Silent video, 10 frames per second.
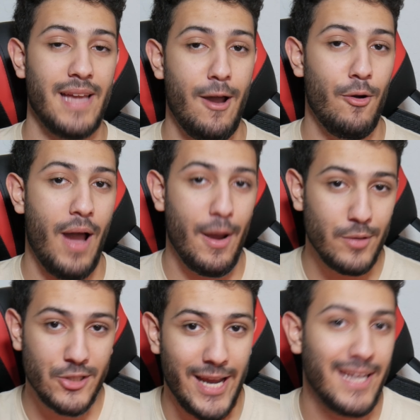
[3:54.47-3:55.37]
Now I
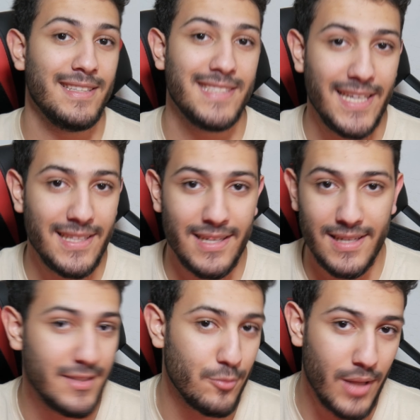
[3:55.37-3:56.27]
wish I can say that
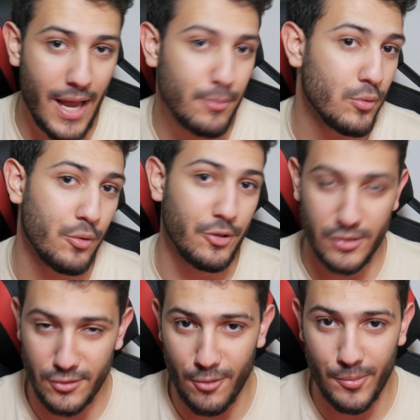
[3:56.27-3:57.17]
it is reliable or
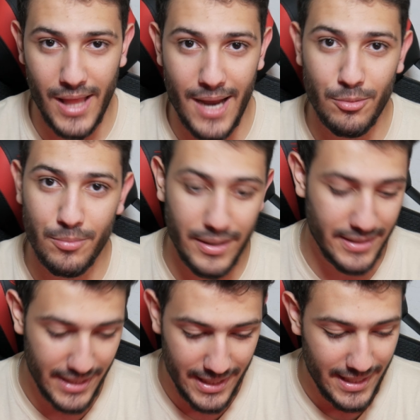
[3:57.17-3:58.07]
it's not reliable,
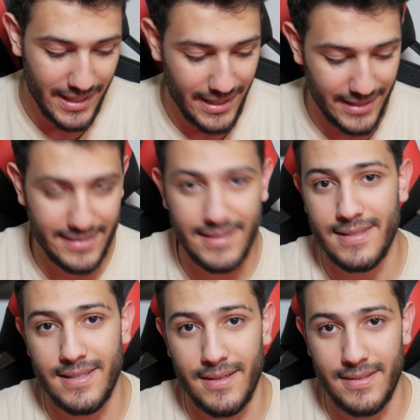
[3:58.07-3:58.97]
but
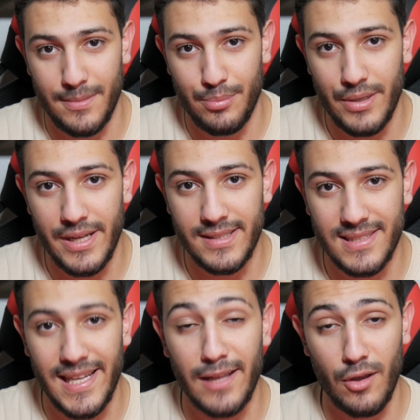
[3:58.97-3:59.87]
it's a pretty
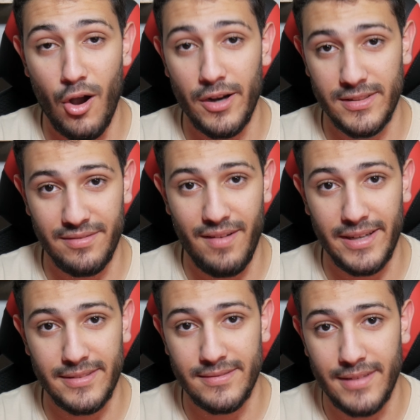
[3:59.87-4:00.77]
extinct car to
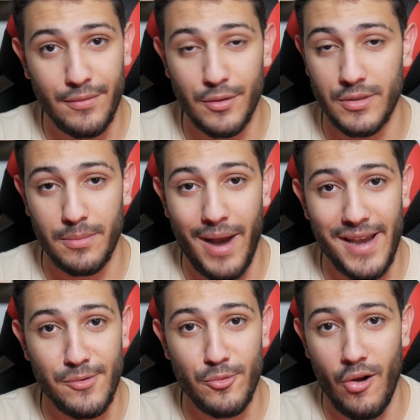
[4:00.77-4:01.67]
find, even though it's a
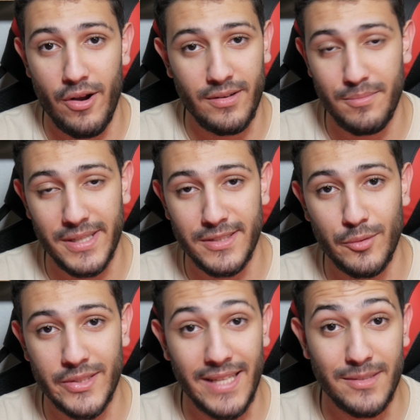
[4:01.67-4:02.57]
brand new car. It makes
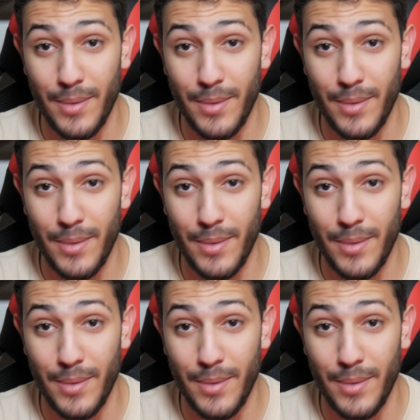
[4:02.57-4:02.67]
no sense.